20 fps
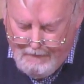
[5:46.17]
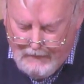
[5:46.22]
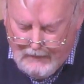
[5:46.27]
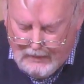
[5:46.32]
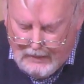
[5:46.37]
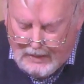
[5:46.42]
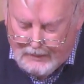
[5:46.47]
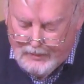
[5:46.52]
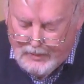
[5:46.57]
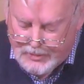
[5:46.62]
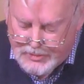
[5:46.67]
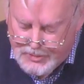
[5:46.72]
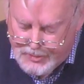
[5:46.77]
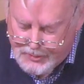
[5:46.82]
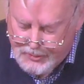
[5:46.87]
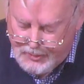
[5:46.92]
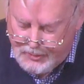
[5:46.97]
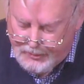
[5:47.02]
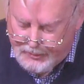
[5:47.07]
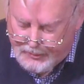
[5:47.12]
And the
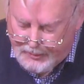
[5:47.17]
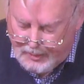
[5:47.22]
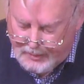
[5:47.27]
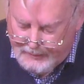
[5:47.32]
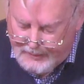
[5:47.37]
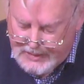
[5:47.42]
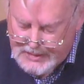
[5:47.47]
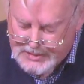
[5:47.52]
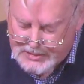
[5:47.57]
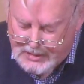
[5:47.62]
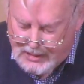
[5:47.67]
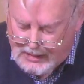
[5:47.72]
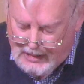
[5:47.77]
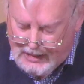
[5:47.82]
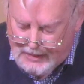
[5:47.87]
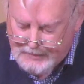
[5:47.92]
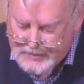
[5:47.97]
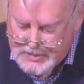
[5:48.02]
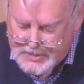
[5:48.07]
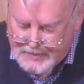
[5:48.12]
truth of his
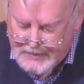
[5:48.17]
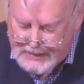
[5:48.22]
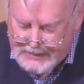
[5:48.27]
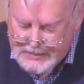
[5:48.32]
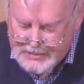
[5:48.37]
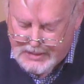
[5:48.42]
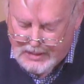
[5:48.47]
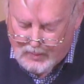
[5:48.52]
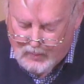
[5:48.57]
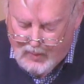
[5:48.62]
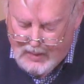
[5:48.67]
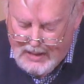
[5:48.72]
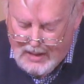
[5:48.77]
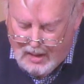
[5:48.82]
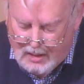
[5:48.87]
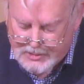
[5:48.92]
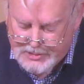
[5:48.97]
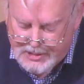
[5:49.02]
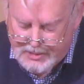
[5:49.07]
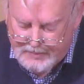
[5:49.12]
claims means that we
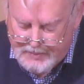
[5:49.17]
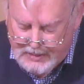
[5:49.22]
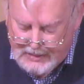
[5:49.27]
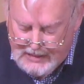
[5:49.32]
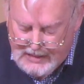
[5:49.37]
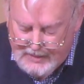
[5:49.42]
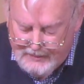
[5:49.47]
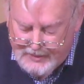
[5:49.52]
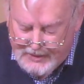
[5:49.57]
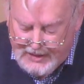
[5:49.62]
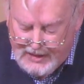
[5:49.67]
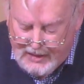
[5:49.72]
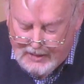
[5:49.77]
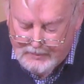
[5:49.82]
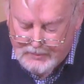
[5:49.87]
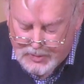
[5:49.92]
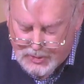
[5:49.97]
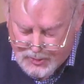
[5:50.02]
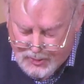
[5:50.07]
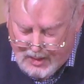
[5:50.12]
are to believe in
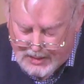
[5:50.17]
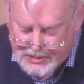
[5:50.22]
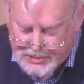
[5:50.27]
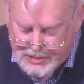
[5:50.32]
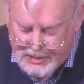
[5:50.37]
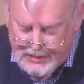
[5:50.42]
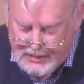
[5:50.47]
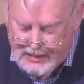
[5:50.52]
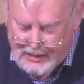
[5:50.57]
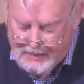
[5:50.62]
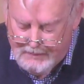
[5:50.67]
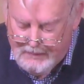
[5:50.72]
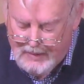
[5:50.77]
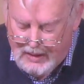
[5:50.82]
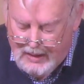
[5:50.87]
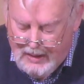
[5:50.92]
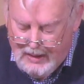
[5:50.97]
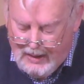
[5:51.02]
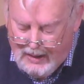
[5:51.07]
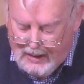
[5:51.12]
him, trust in him,
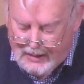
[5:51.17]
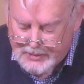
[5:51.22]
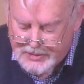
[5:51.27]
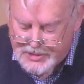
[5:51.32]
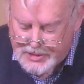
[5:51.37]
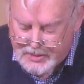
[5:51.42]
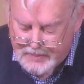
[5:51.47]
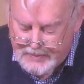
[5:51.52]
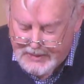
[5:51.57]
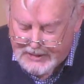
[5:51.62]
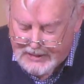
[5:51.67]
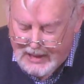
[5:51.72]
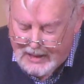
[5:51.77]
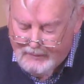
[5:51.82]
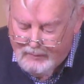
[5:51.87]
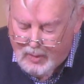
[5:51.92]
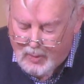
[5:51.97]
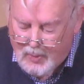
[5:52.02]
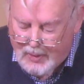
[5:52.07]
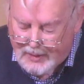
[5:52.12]
and submit
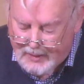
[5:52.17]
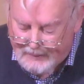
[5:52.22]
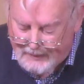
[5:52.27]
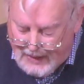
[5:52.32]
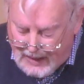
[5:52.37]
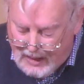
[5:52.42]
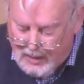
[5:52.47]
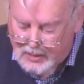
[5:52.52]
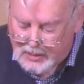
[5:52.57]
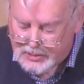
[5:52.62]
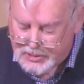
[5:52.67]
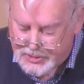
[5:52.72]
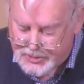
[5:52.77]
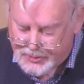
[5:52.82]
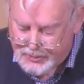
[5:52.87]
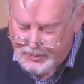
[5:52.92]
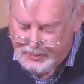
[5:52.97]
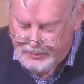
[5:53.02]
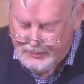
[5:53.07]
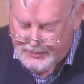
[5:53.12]
every one of our
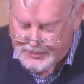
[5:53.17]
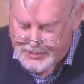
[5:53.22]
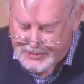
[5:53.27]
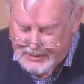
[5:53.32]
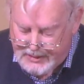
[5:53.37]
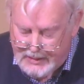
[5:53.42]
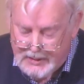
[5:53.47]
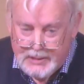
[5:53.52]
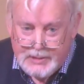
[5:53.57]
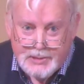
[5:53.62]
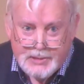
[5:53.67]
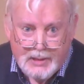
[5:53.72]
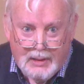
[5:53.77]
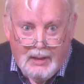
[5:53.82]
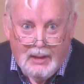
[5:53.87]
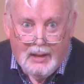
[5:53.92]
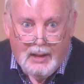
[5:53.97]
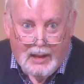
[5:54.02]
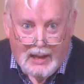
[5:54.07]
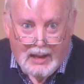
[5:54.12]
truths to his
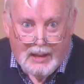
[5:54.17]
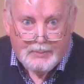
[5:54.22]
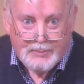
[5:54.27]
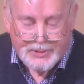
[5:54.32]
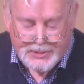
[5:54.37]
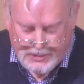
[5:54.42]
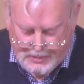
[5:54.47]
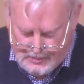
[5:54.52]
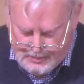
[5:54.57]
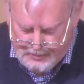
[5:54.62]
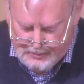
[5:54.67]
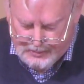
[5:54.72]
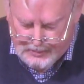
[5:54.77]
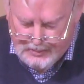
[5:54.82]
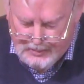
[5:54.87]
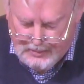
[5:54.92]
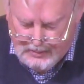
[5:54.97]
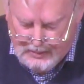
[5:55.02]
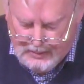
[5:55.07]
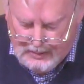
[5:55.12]
absolute
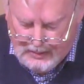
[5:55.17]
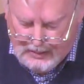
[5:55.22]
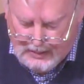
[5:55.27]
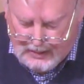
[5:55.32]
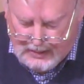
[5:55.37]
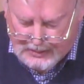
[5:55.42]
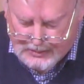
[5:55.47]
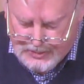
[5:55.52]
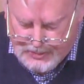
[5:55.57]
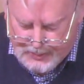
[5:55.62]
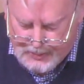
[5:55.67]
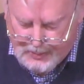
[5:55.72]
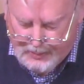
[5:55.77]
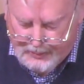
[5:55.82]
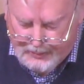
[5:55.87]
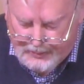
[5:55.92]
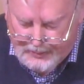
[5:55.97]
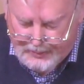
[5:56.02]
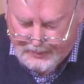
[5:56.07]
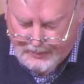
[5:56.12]

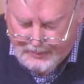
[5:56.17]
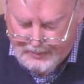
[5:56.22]
truth.